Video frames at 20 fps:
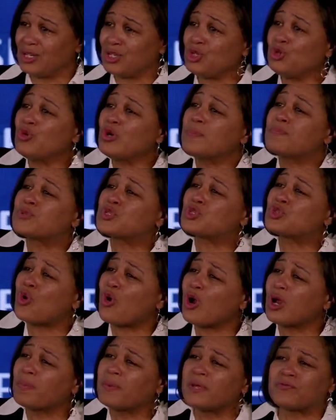you
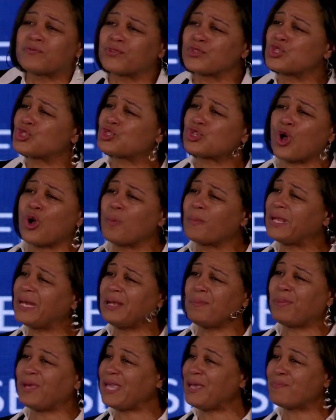absorb it for so
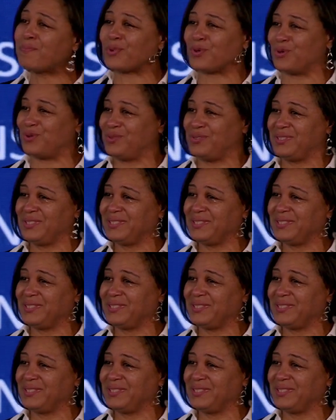many people.